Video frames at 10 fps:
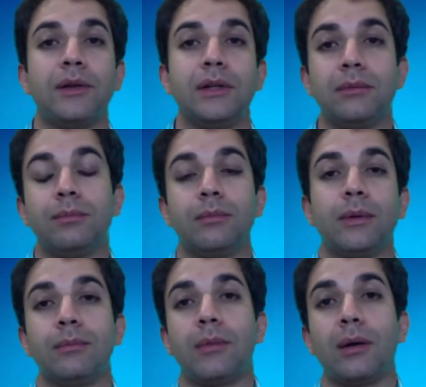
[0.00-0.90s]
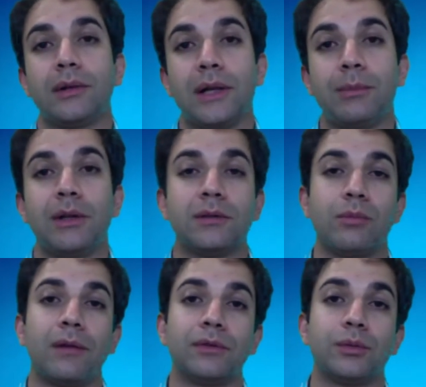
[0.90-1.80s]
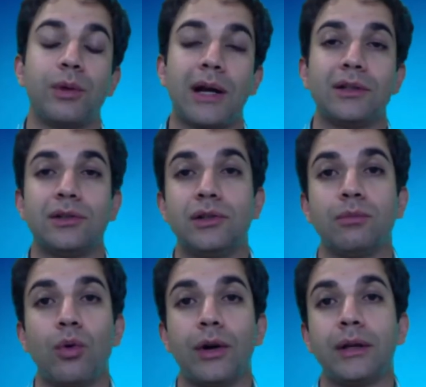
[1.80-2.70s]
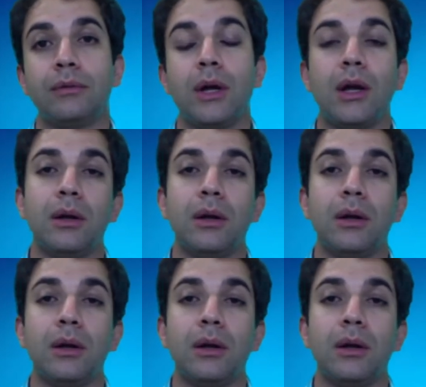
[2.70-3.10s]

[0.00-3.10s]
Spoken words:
did 10 minutes mindfulness practice this morning.